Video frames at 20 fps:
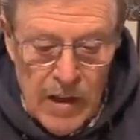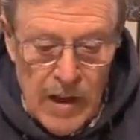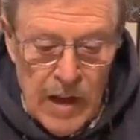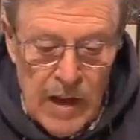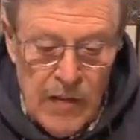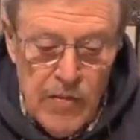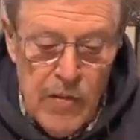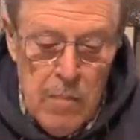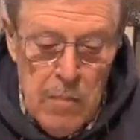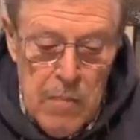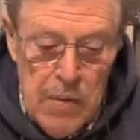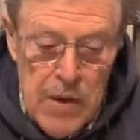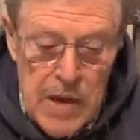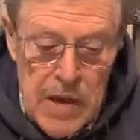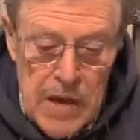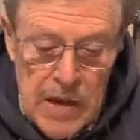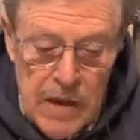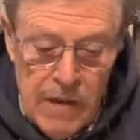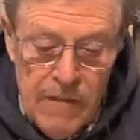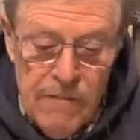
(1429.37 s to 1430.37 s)
In the
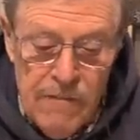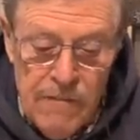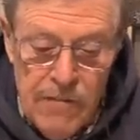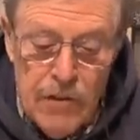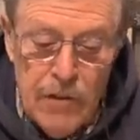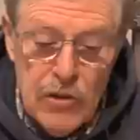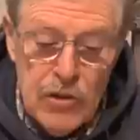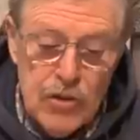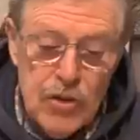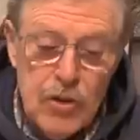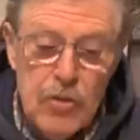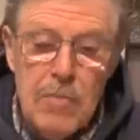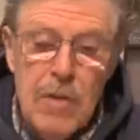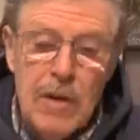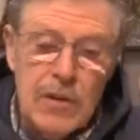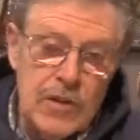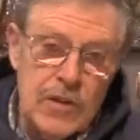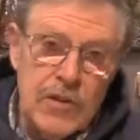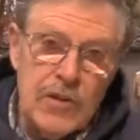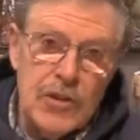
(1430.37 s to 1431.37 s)
peak, first two
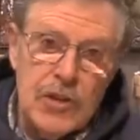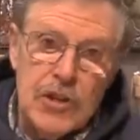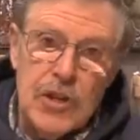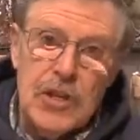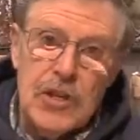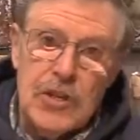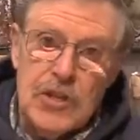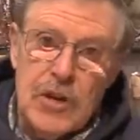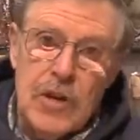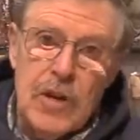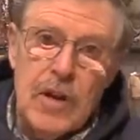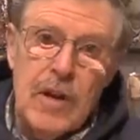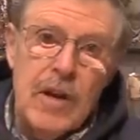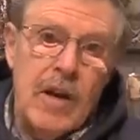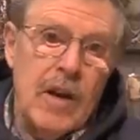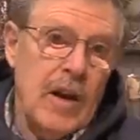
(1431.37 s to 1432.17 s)
months of the season,